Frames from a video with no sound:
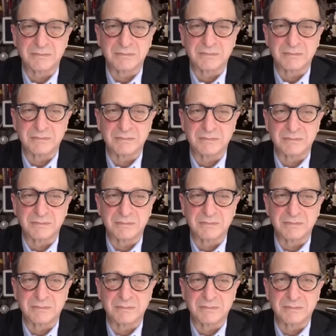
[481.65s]

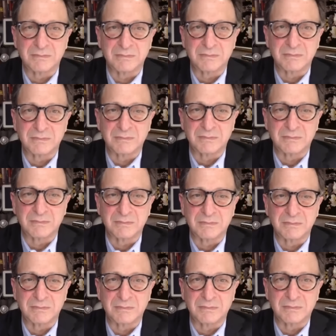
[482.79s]

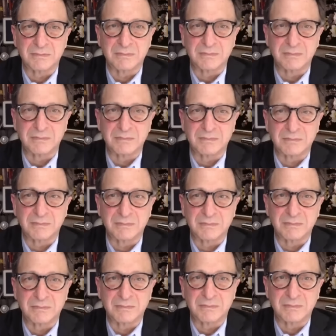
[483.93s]

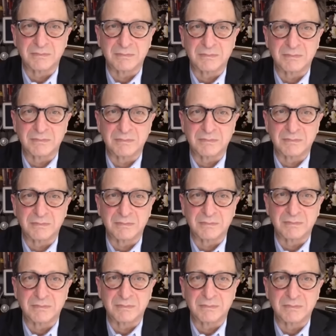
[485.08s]

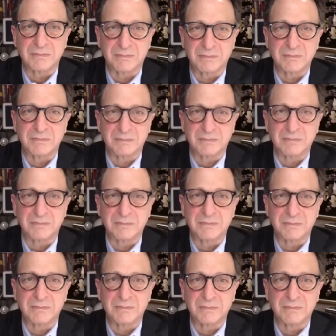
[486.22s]

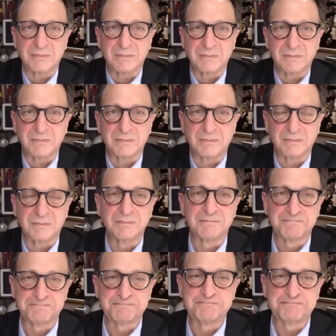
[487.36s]

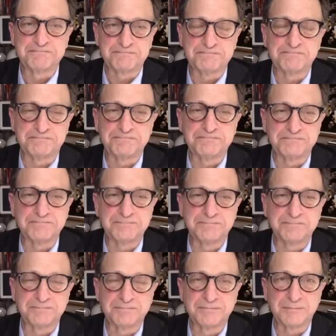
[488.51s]
(not speaking)